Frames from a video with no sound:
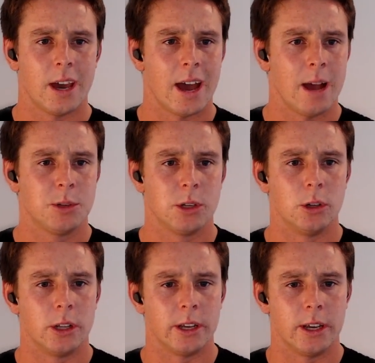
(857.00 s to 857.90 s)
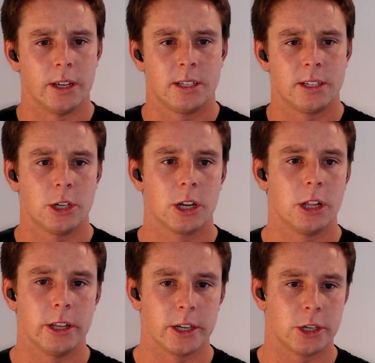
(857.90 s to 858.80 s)
Yeah, absolutely. It's such a
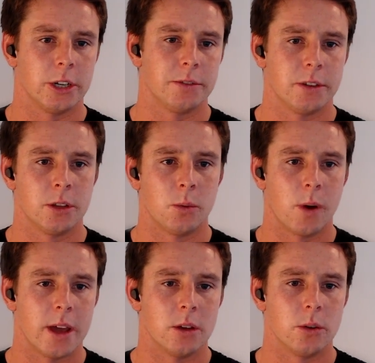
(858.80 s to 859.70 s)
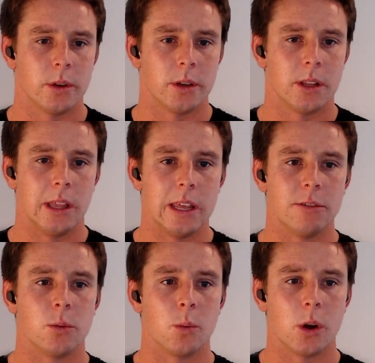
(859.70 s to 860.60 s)
clear shift in the way that we
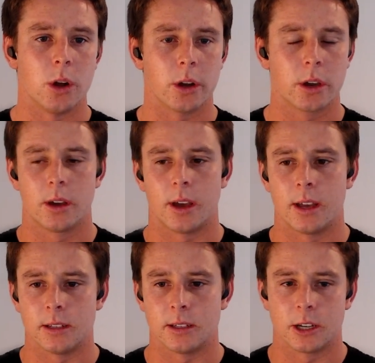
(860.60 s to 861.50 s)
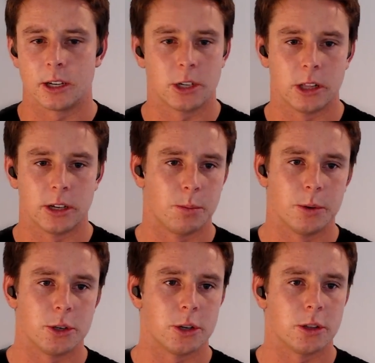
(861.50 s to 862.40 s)
live and work, and such a clear
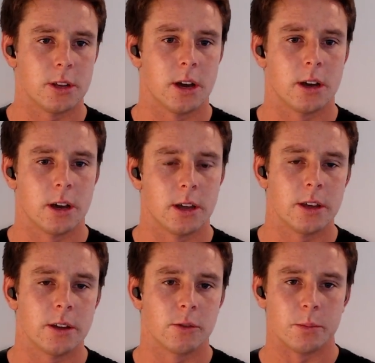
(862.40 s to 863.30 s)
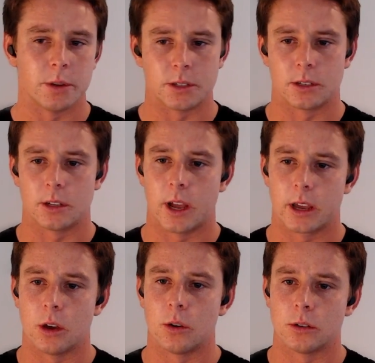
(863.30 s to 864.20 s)
opportunity, I think, for a business
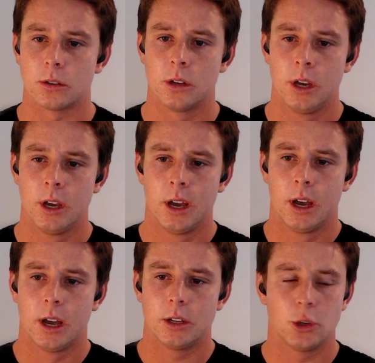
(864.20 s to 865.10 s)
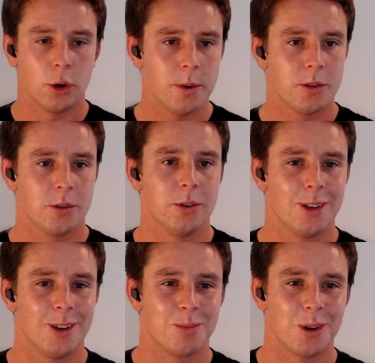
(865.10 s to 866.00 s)
like yours. Talk me
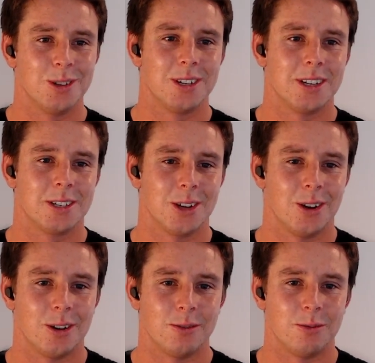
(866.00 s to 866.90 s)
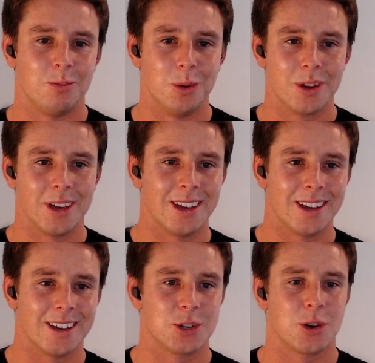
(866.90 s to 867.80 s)
through the process of
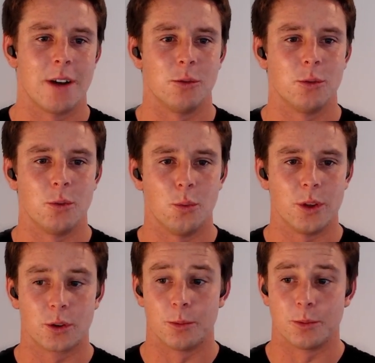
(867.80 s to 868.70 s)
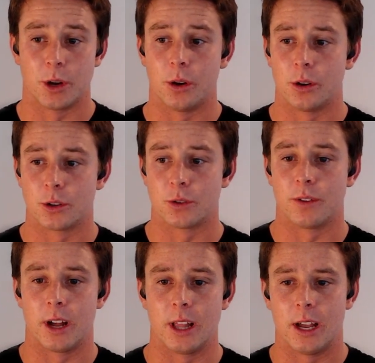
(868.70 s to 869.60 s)
booking travel with crypto on
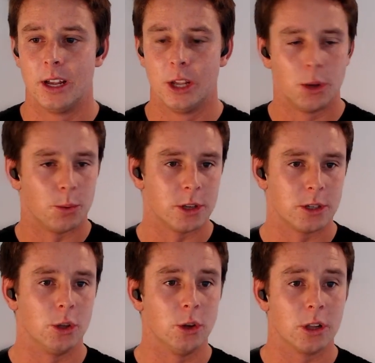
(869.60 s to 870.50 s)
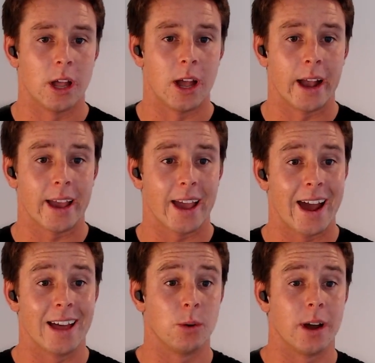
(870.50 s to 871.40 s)
Travala. What does it look like?
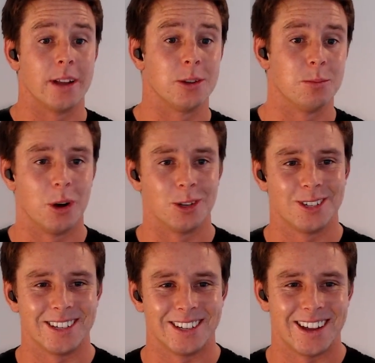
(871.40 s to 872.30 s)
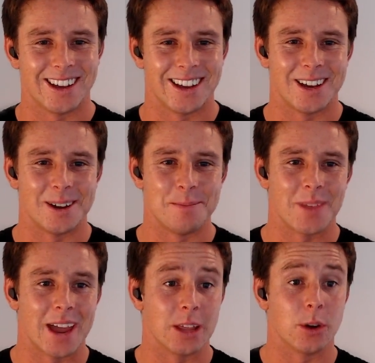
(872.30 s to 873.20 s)
How do I deposit?
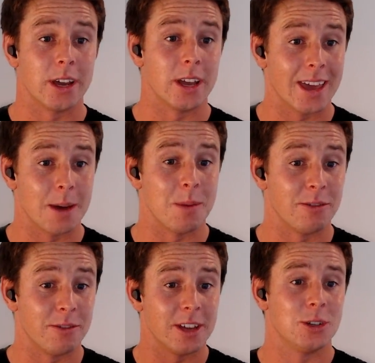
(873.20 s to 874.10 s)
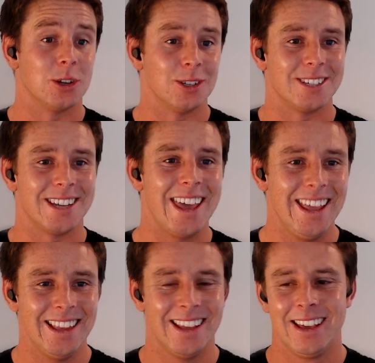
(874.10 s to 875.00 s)
How do I get my fiat dollars
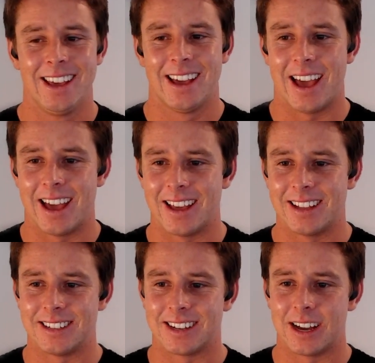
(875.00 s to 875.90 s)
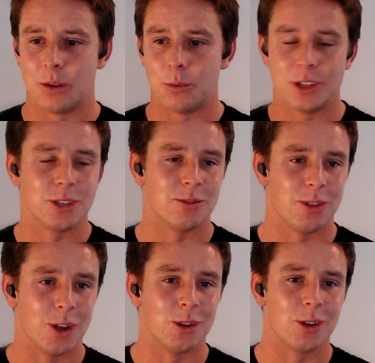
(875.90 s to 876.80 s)
in? And what does
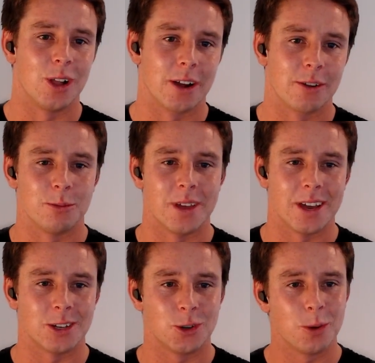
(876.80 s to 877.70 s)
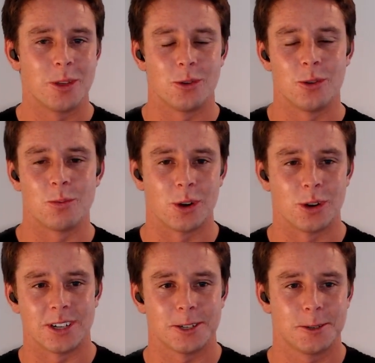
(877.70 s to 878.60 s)
the flow look like from there? Talk me through the
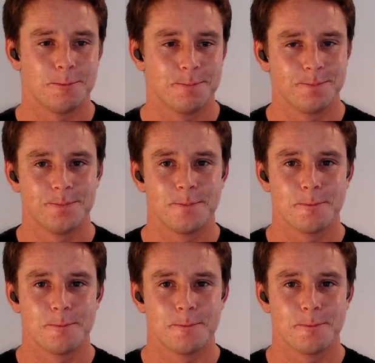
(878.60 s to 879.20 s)
process.